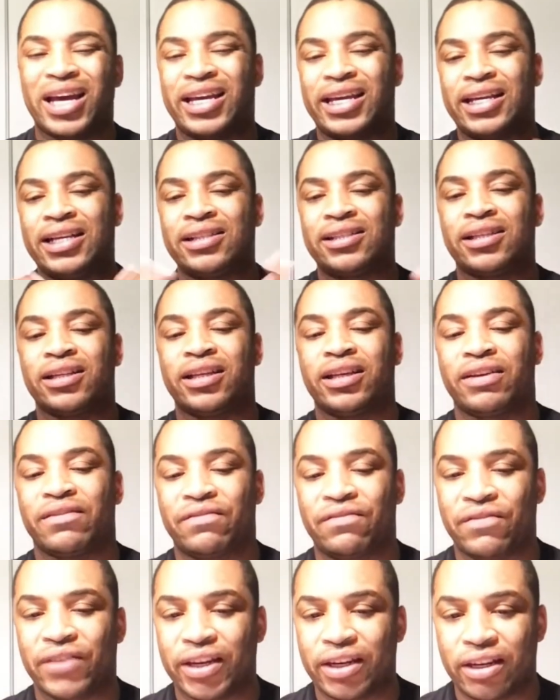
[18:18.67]
not
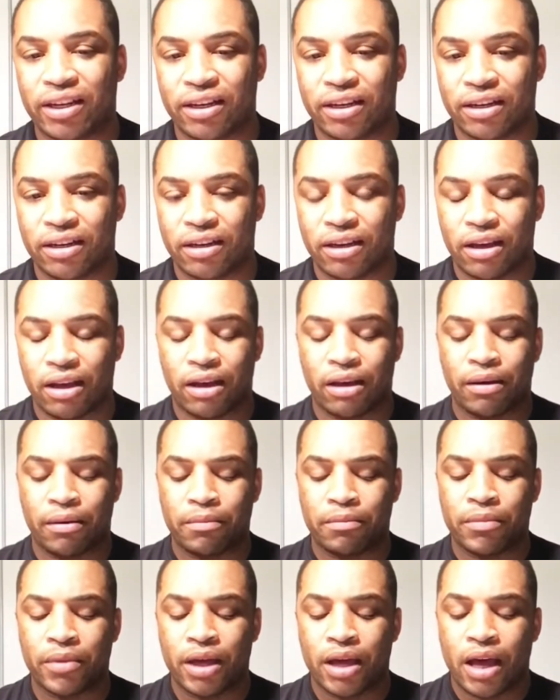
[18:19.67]
easily offended.
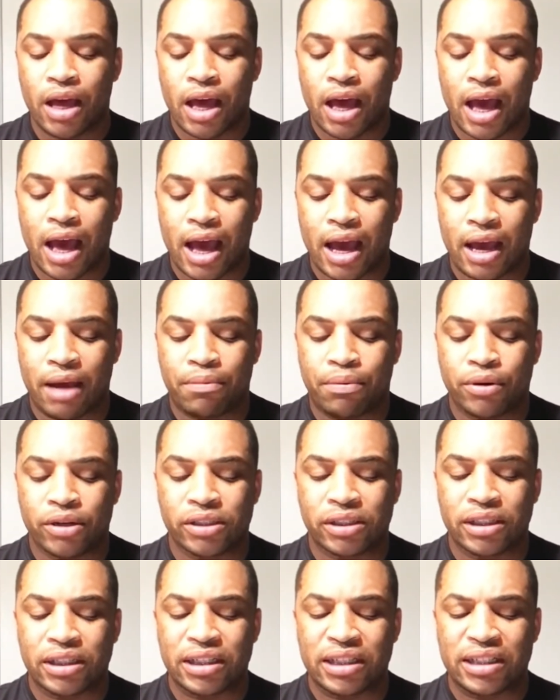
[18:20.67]
I
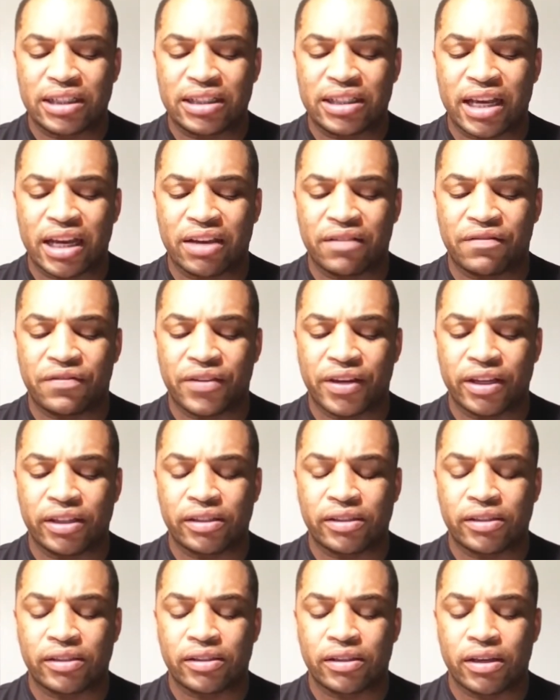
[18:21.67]
personally didn't take
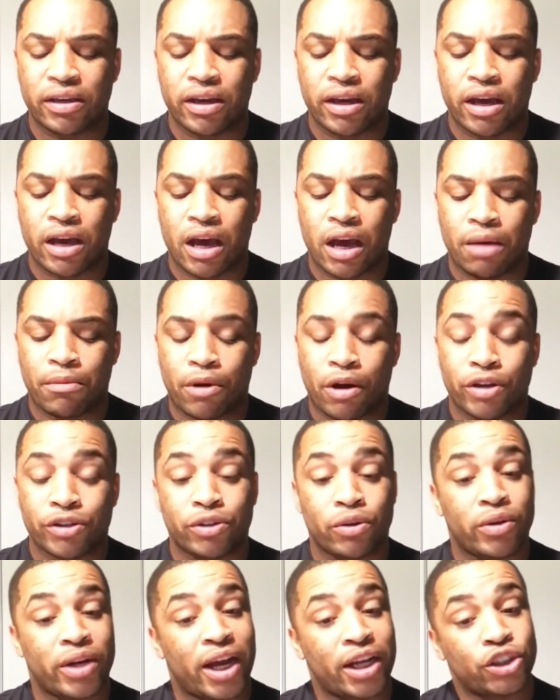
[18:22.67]
offense. I'm
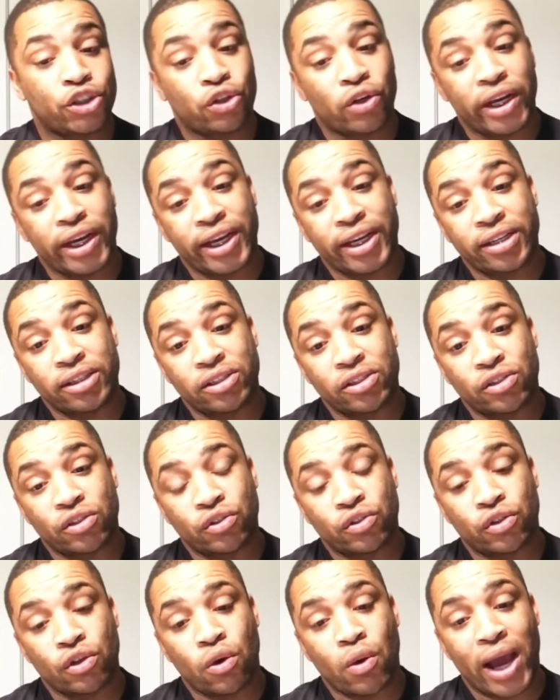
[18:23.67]
also not
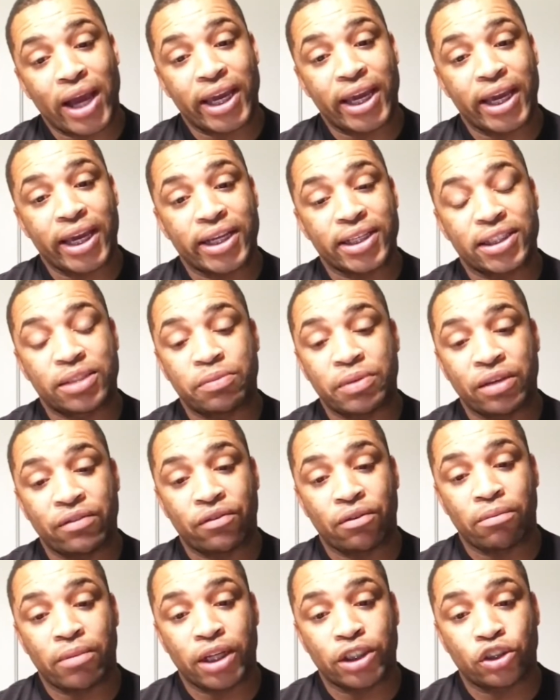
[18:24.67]
trans, so I can't
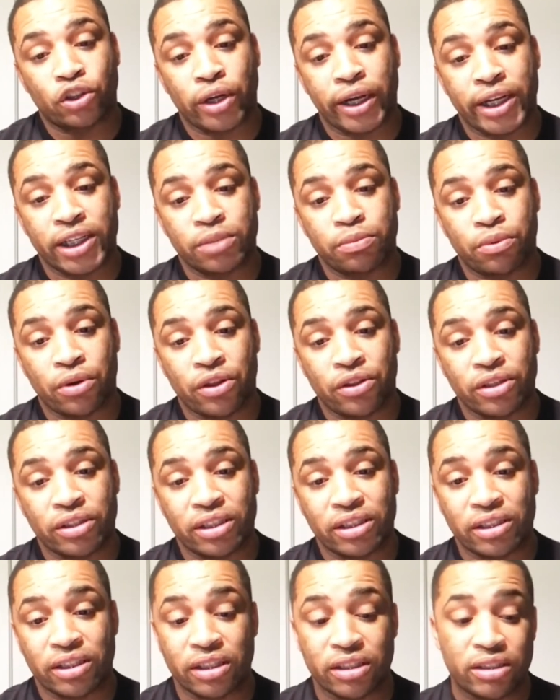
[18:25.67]
speak for my trans
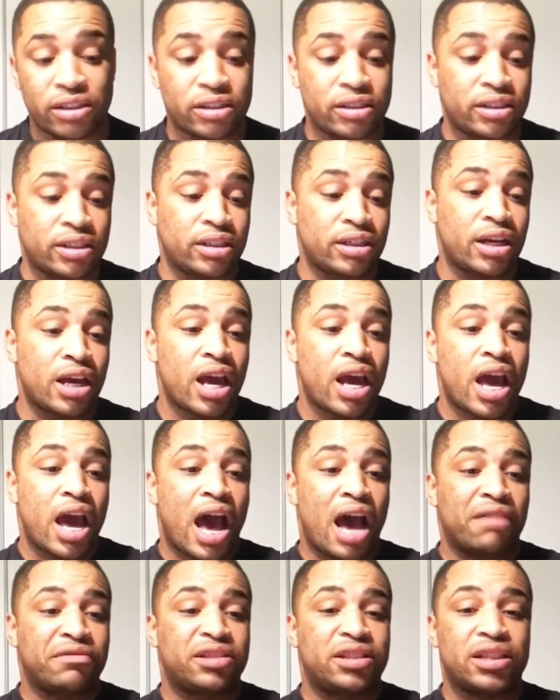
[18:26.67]
brothers and sisters. And
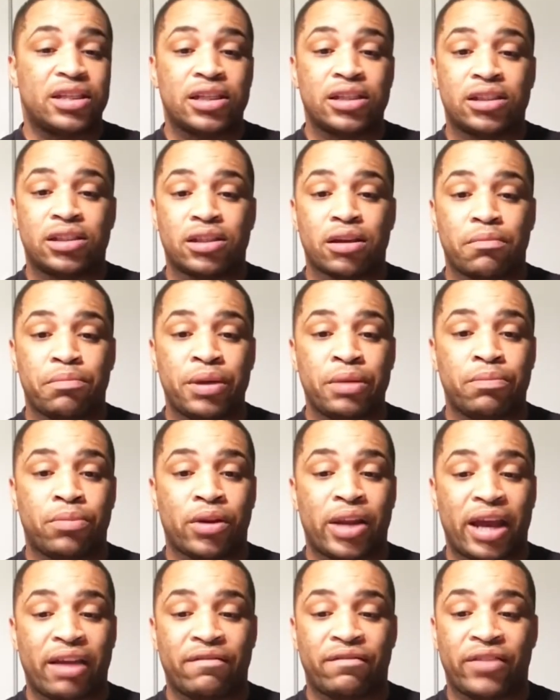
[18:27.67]
I've seen some
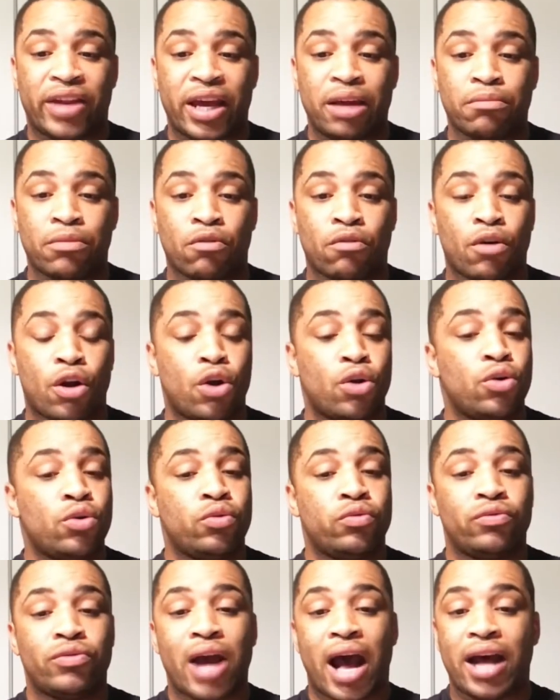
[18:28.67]
people like Flame
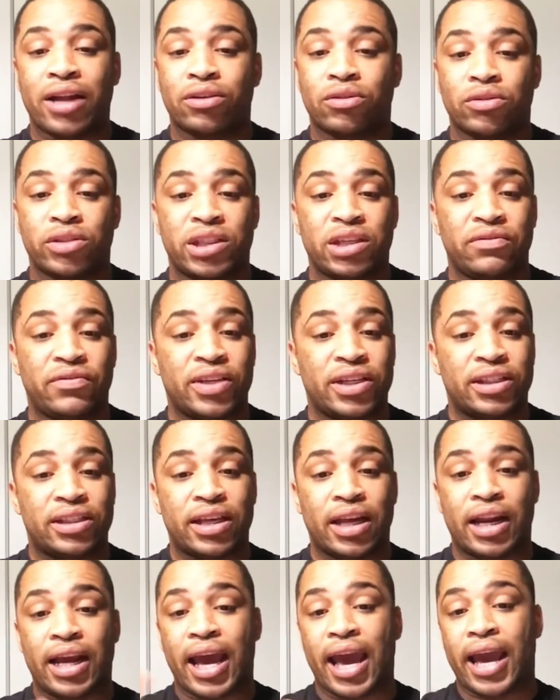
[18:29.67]
Moreau who've gotten on
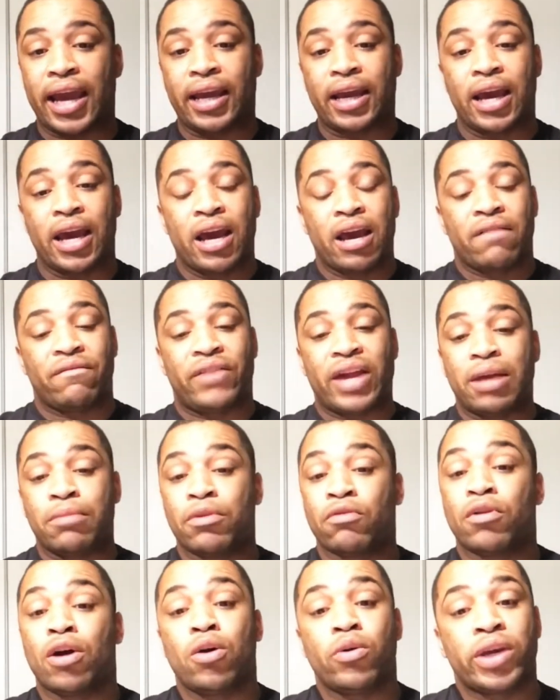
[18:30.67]
TV and said, hey,
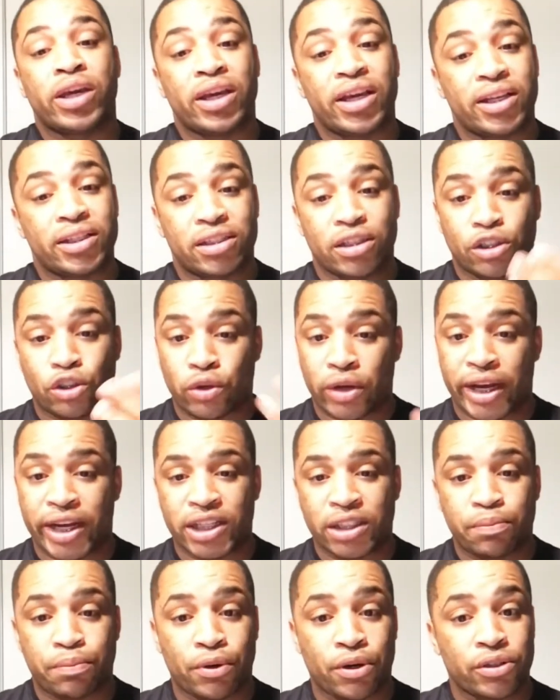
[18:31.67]
Flame Moreau is a
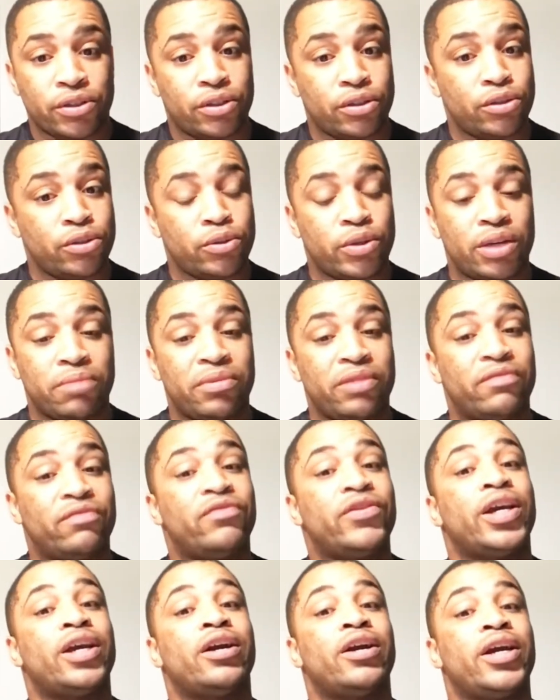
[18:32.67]
trans person who can
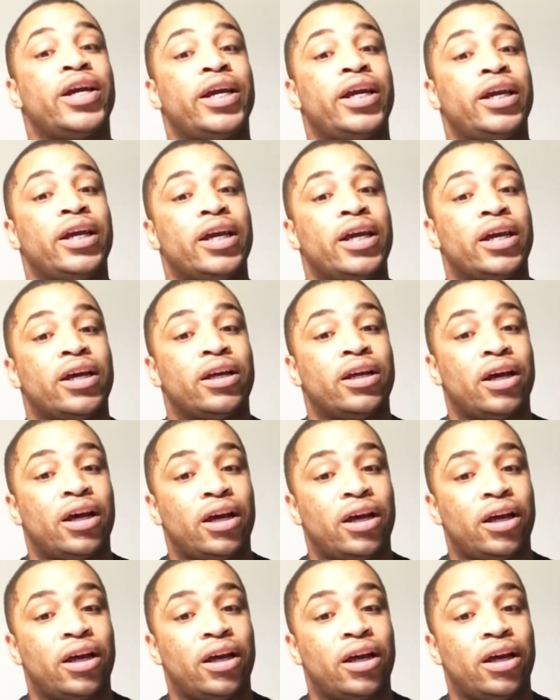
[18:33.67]
be very